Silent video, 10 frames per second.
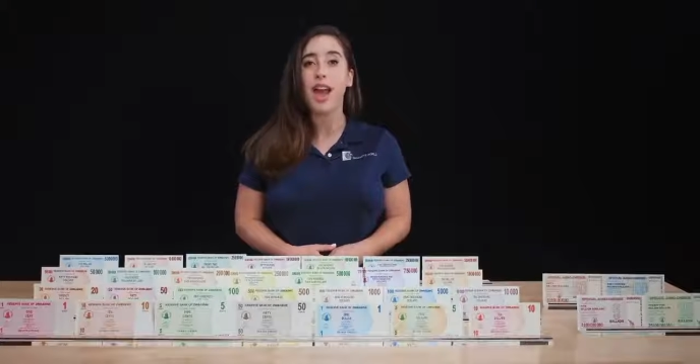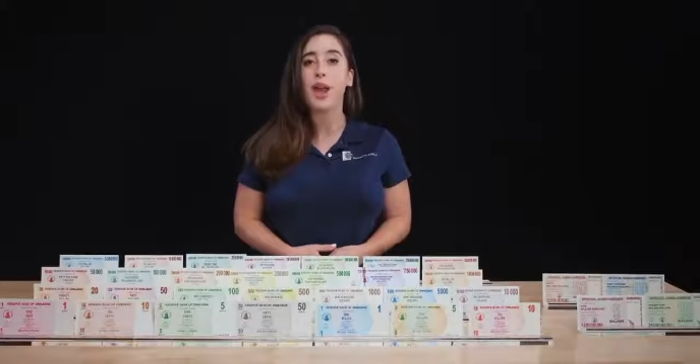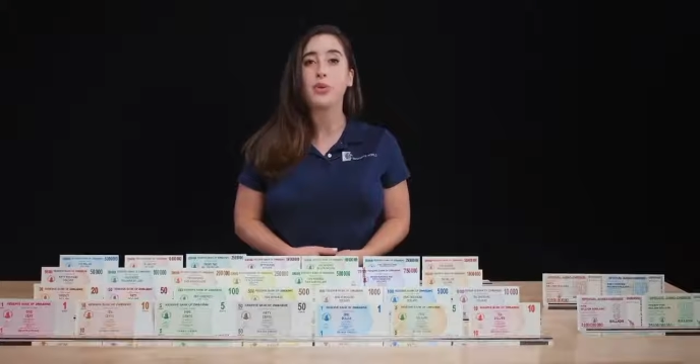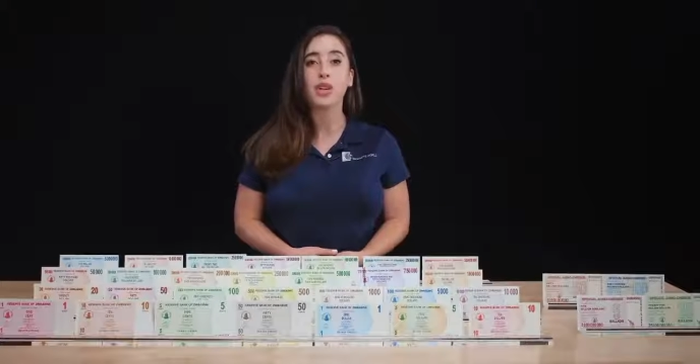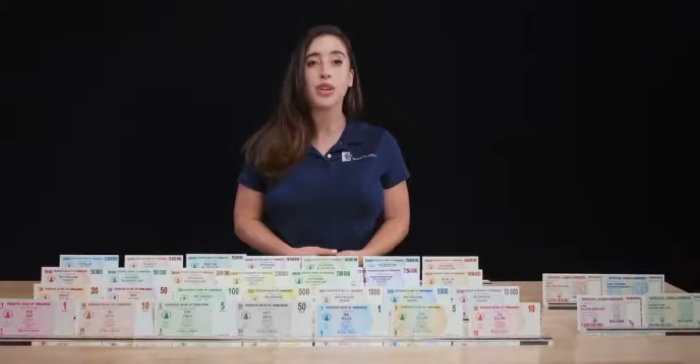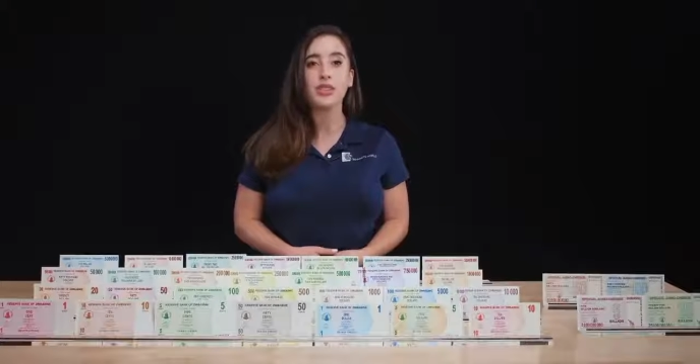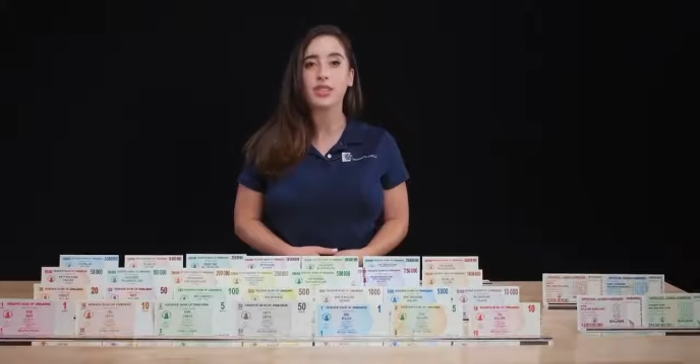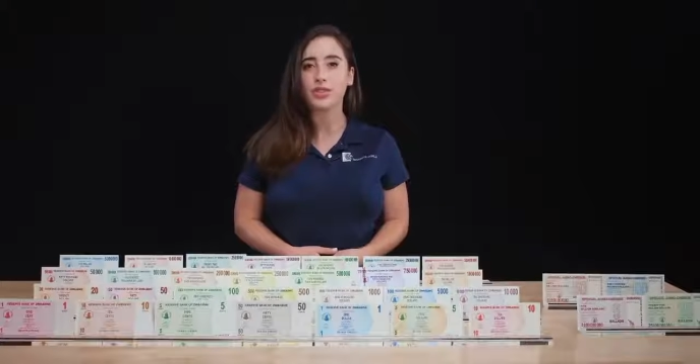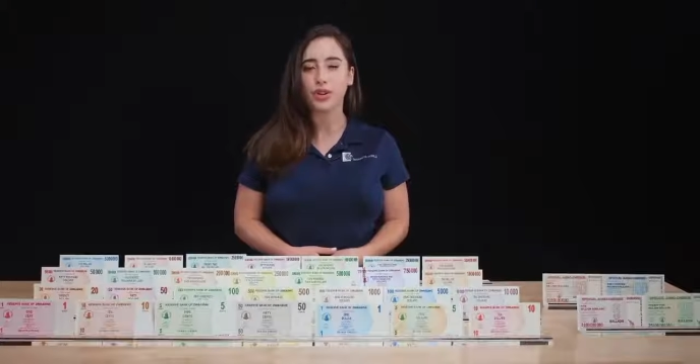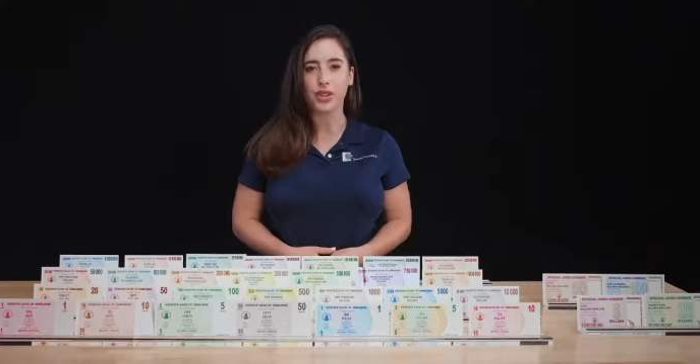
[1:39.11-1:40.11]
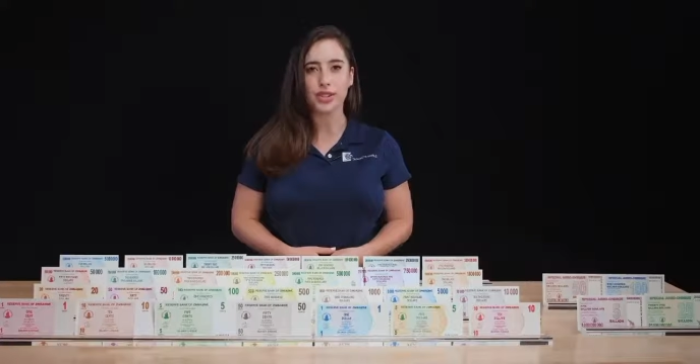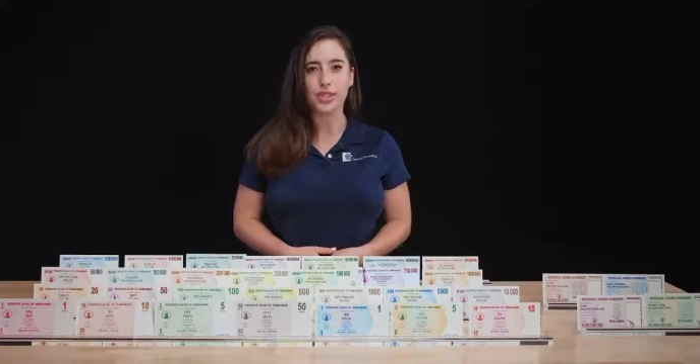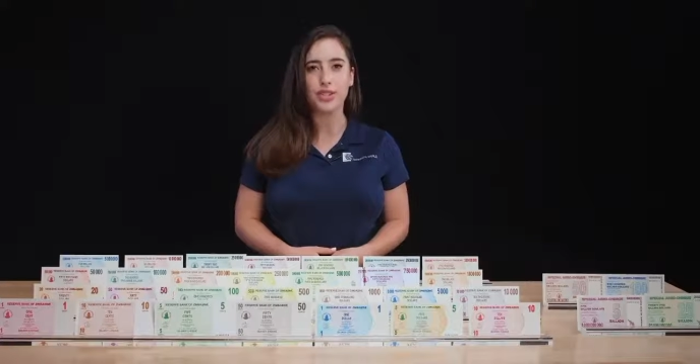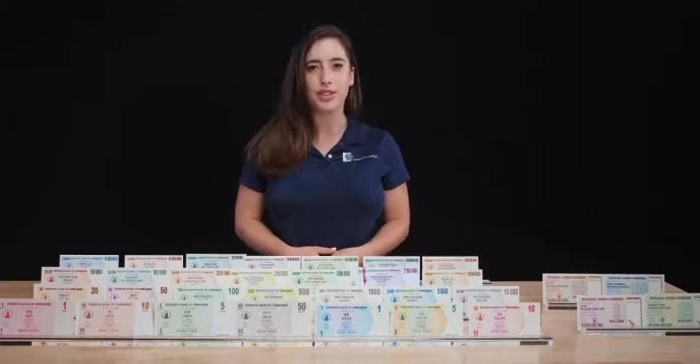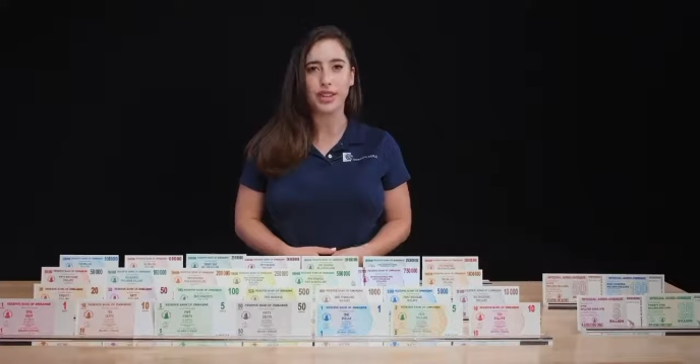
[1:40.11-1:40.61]
and were used as
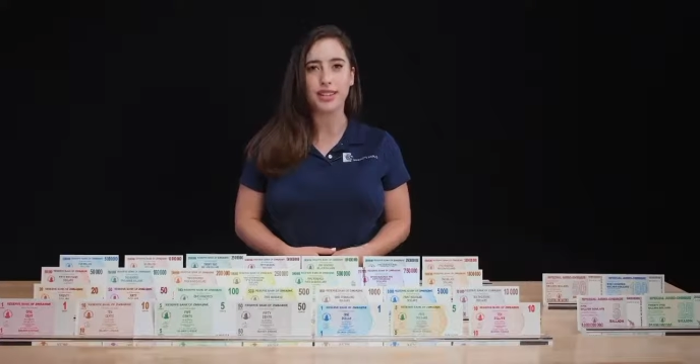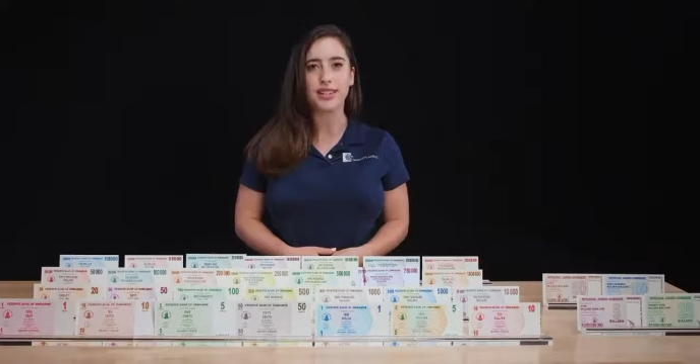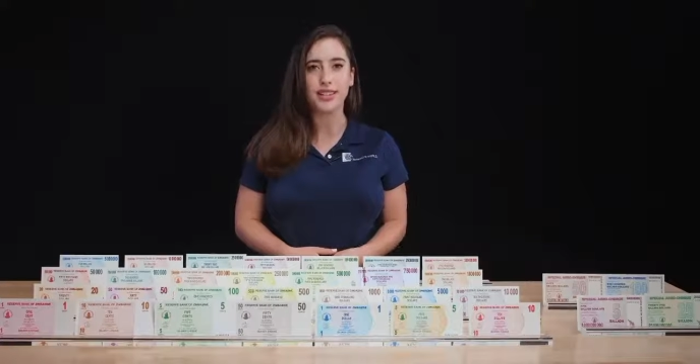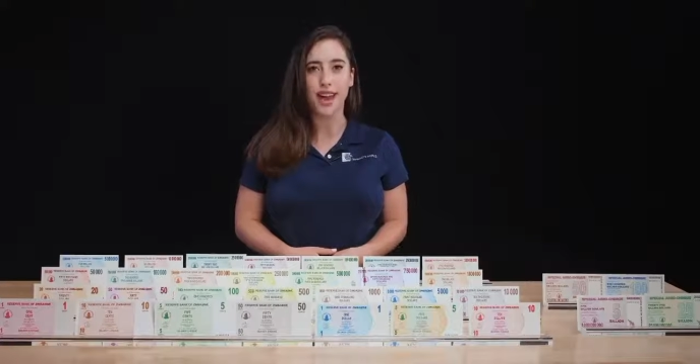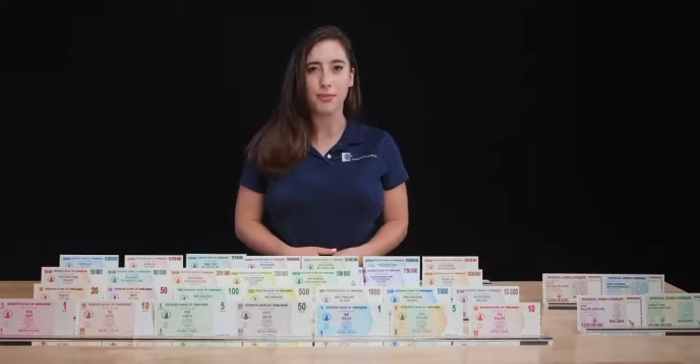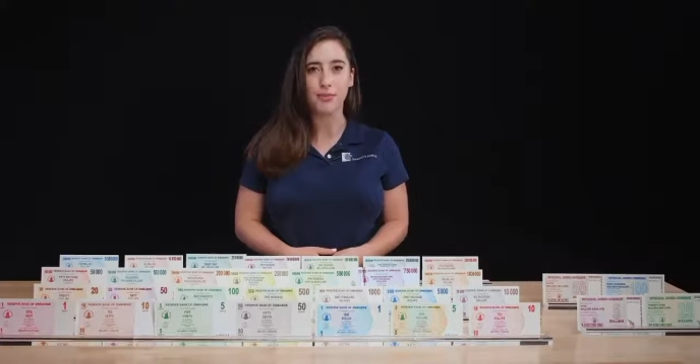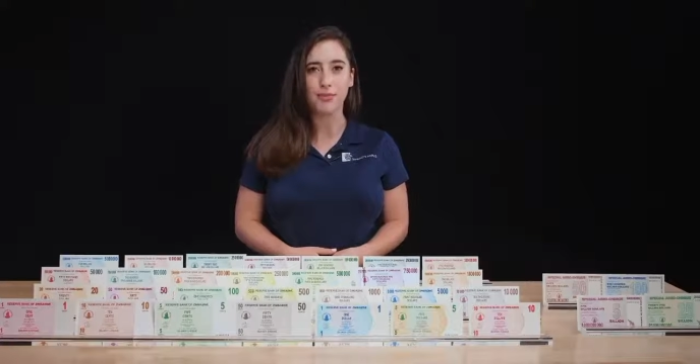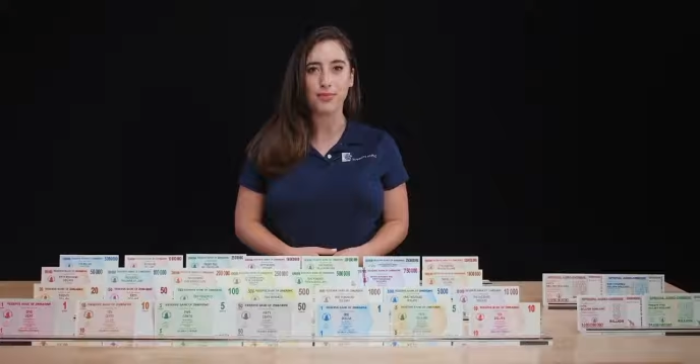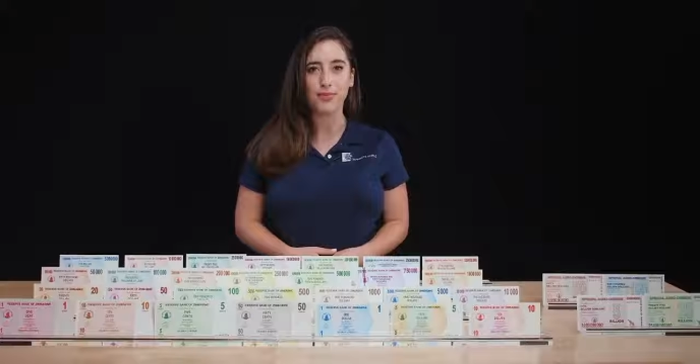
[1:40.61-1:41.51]
currency during this time.